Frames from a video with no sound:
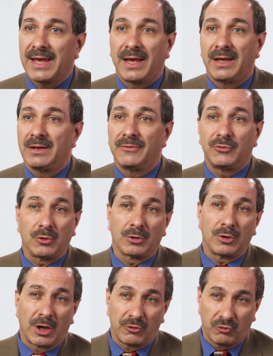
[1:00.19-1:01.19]
and if you're
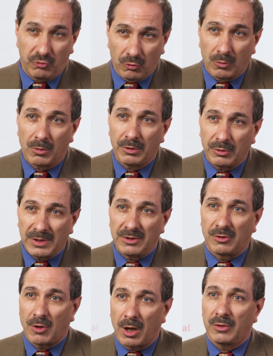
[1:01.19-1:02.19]
not sure, you need
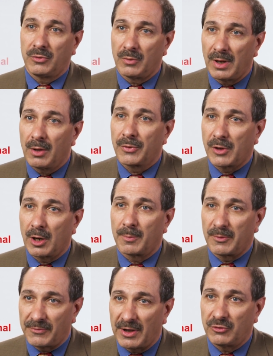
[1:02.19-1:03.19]
to talk to a healthcare
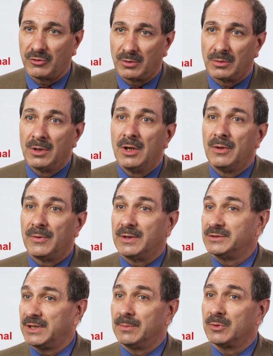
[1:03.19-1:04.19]
professional that
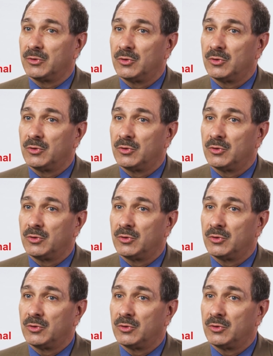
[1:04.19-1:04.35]
is able